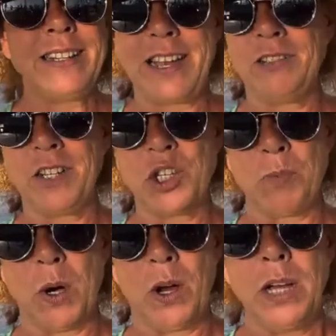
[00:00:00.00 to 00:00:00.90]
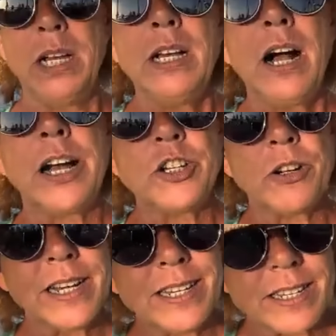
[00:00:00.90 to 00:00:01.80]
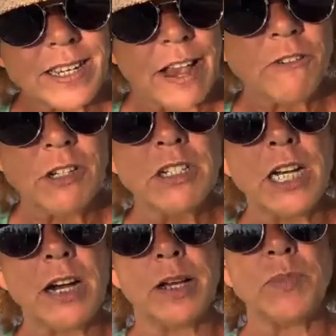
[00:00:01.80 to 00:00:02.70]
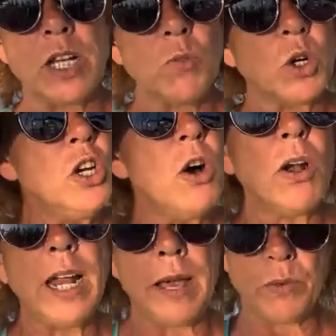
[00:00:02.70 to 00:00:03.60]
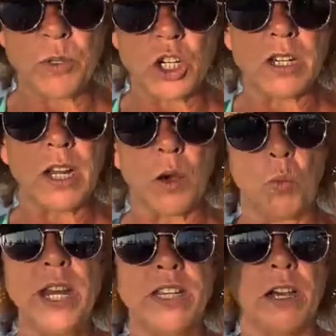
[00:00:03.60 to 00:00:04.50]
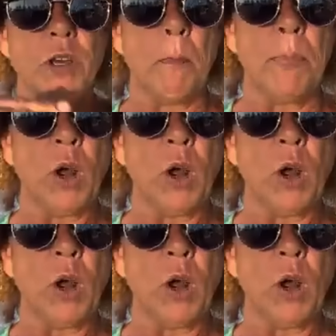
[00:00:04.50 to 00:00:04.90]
and then on the spot. I tried several times and it would not let, it was just like a window that